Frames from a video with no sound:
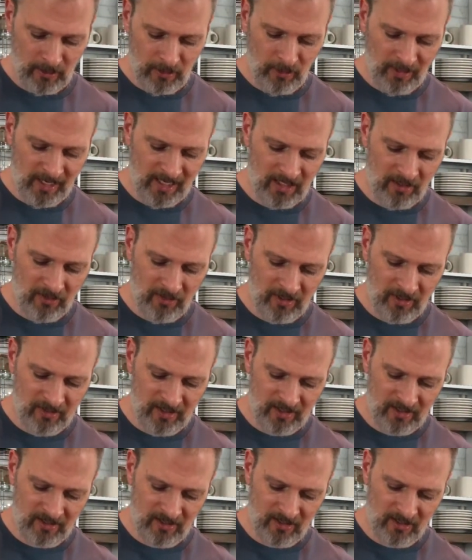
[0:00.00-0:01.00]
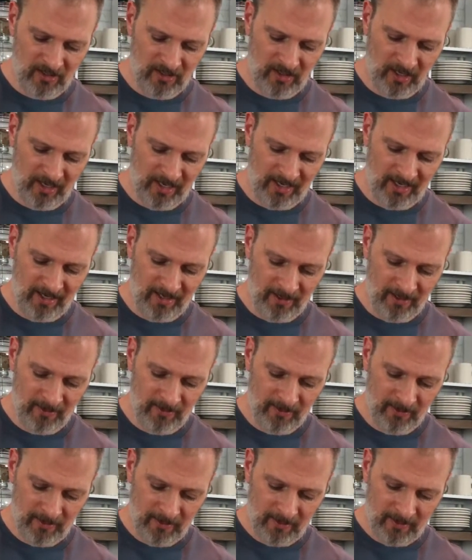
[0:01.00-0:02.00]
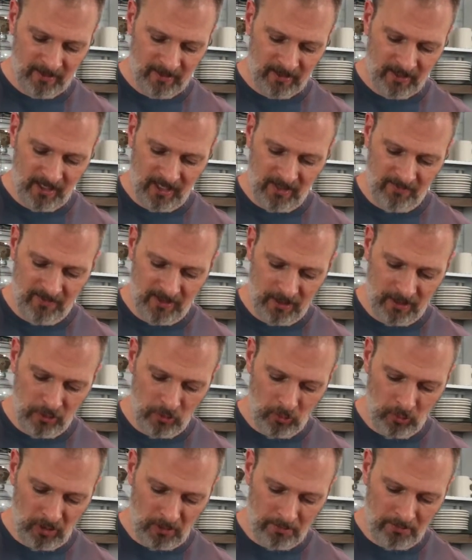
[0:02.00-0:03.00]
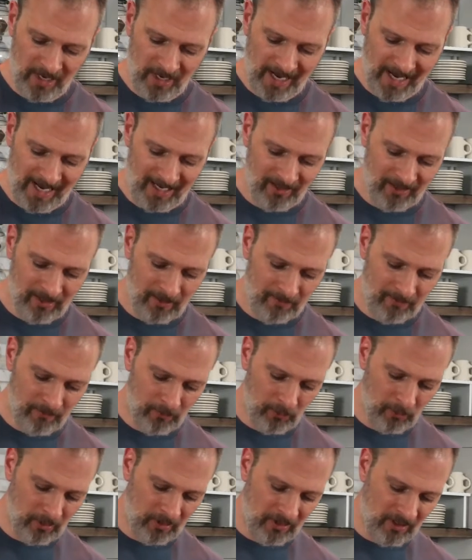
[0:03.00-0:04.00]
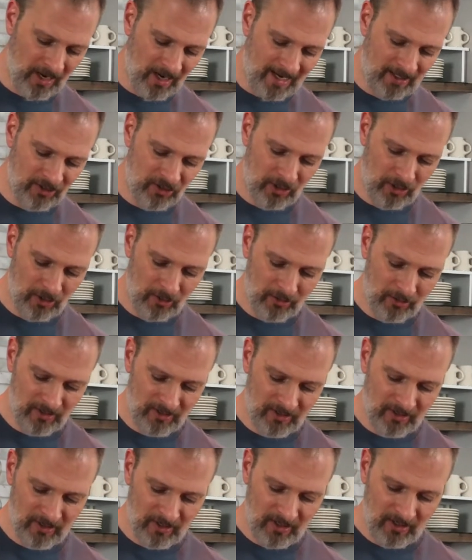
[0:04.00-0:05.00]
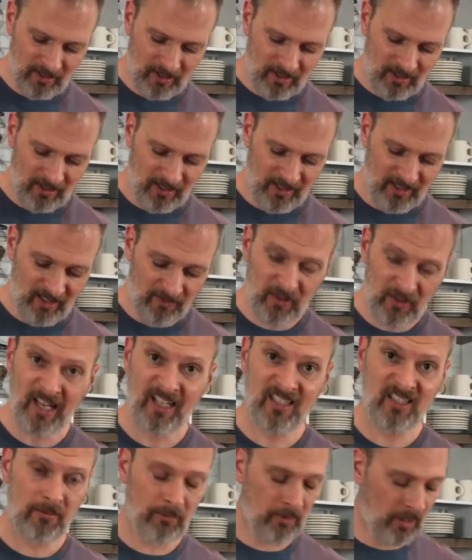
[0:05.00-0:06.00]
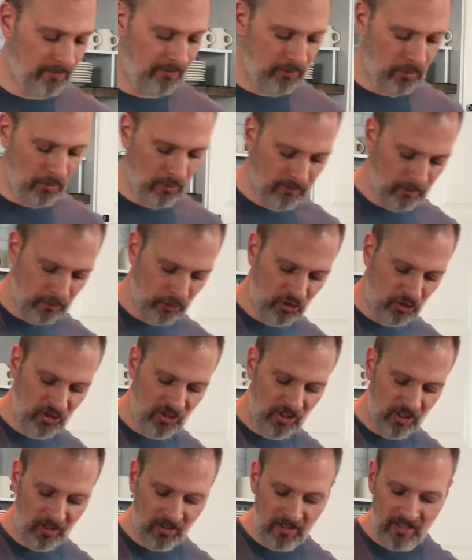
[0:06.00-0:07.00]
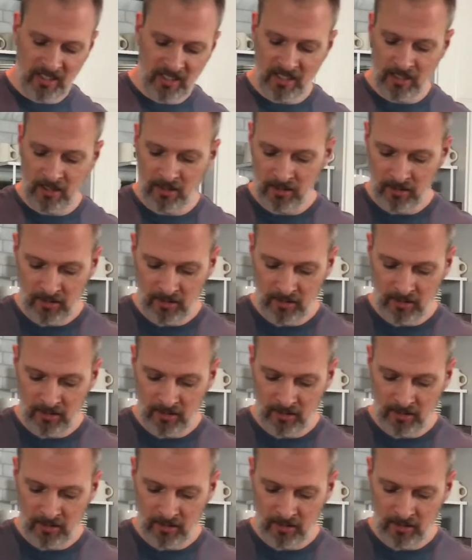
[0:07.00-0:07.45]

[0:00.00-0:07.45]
Anything that's kind of in your palate for nachos. If you had some leftover chili,